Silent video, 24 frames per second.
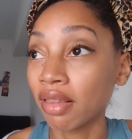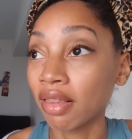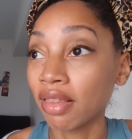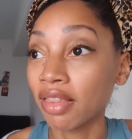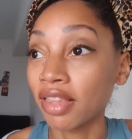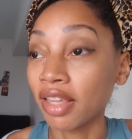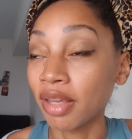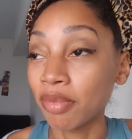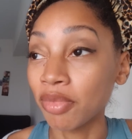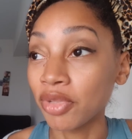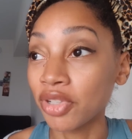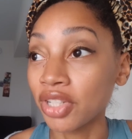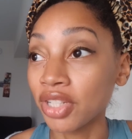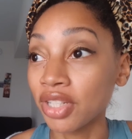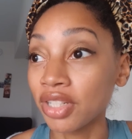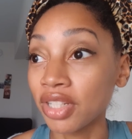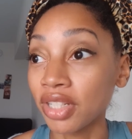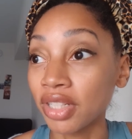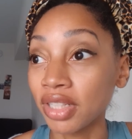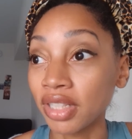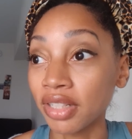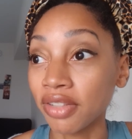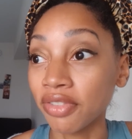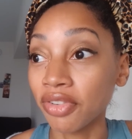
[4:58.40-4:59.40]
them to
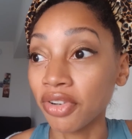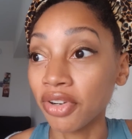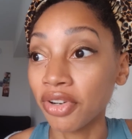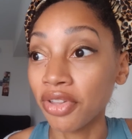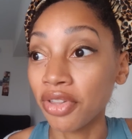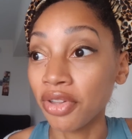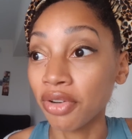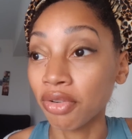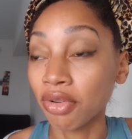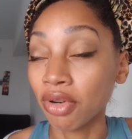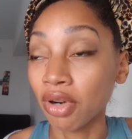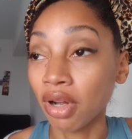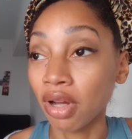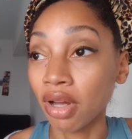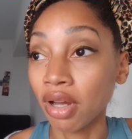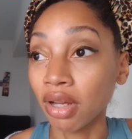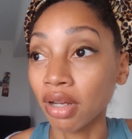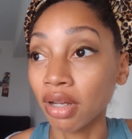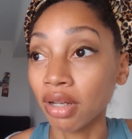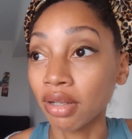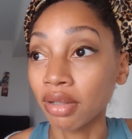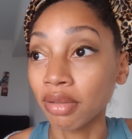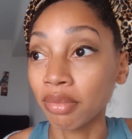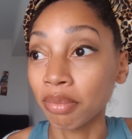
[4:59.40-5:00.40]
deliver the
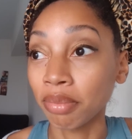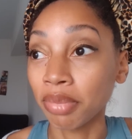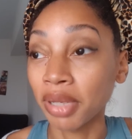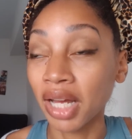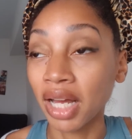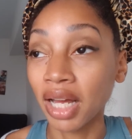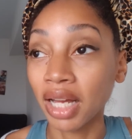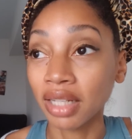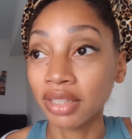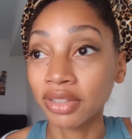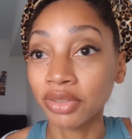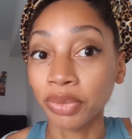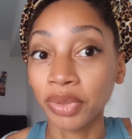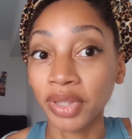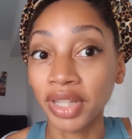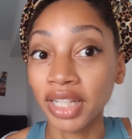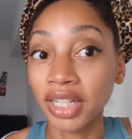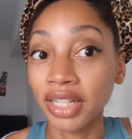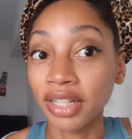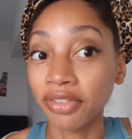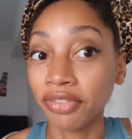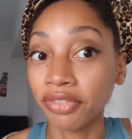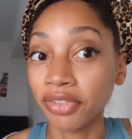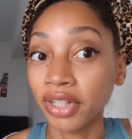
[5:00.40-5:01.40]
wrong box with a
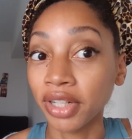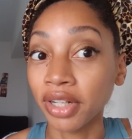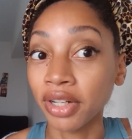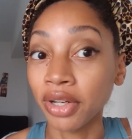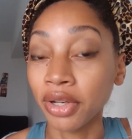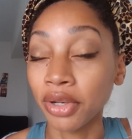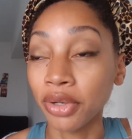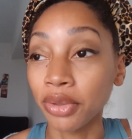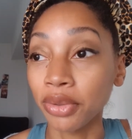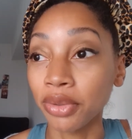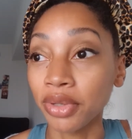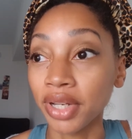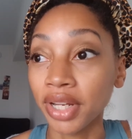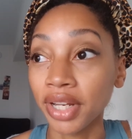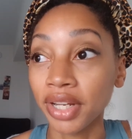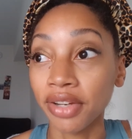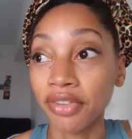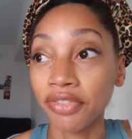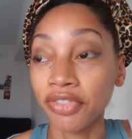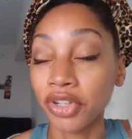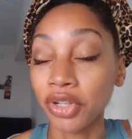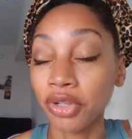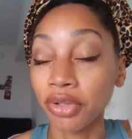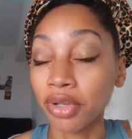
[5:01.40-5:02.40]
different code. And
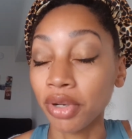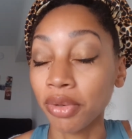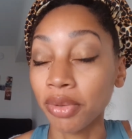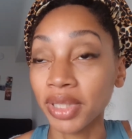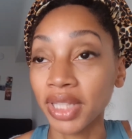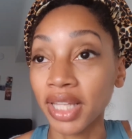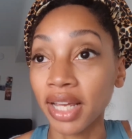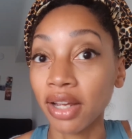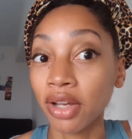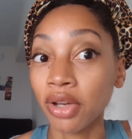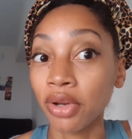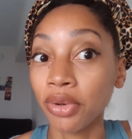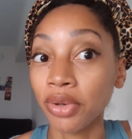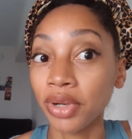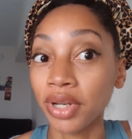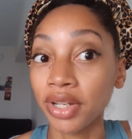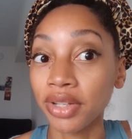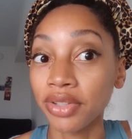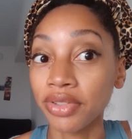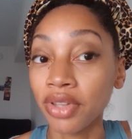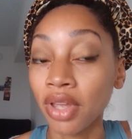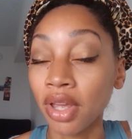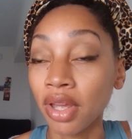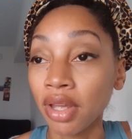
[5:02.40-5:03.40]
if you don't know what that code
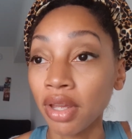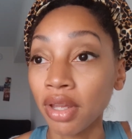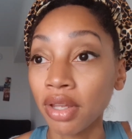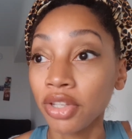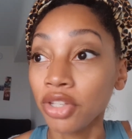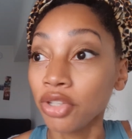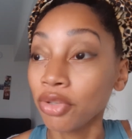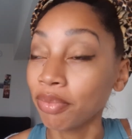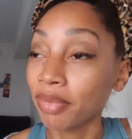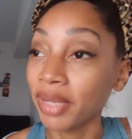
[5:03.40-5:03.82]
is, you